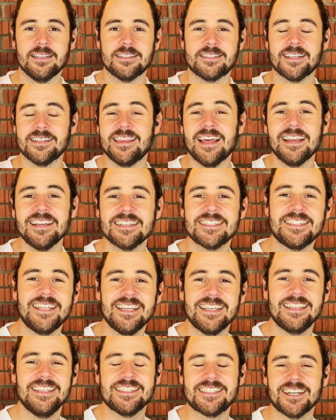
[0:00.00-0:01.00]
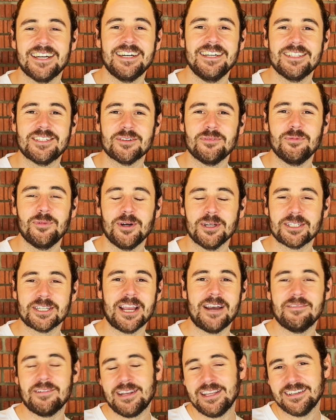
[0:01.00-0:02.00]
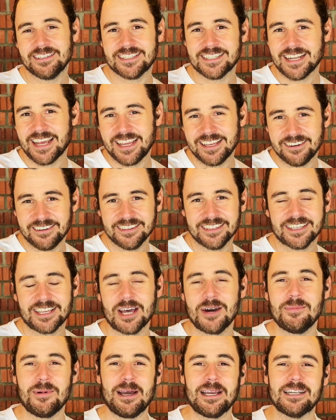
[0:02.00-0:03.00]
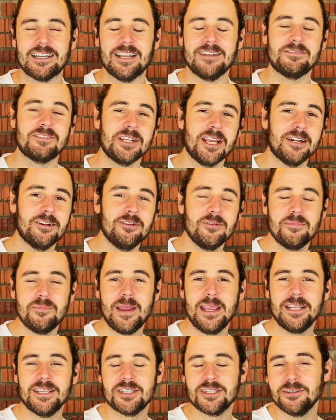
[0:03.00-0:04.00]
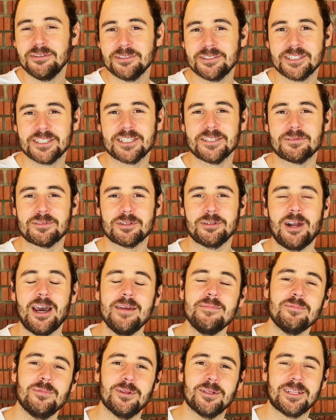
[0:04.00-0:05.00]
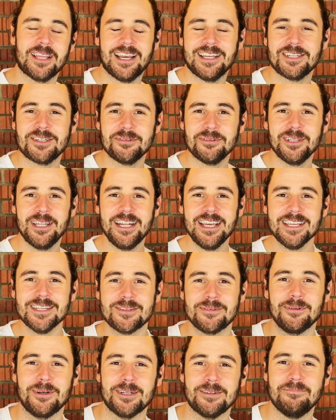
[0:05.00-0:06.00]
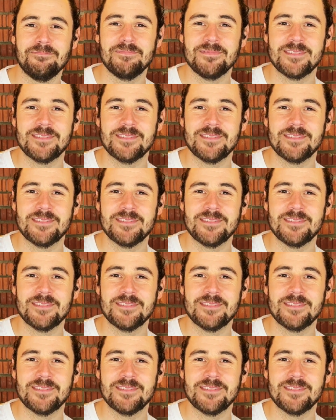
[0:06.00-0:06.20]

So thanks for taking the time to watch our video today on the Girl Bike Glove channel. Make sure to subscribe and we'll catch you on the next one.